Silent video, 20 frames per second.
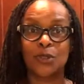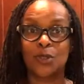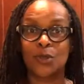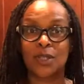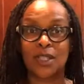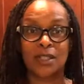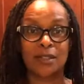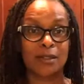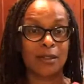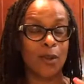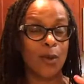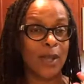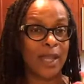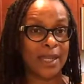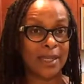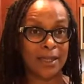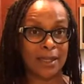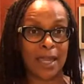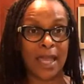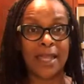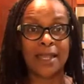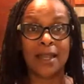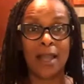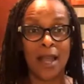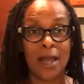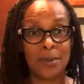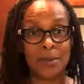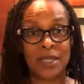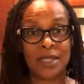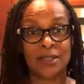You can go ahead and like,
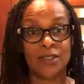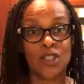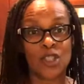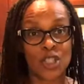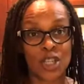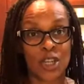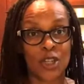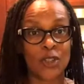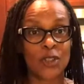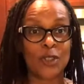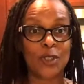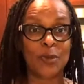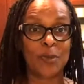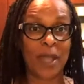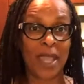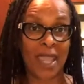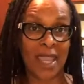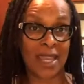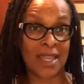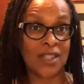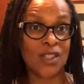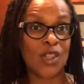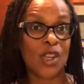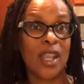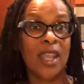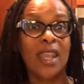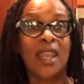comment, and share this page.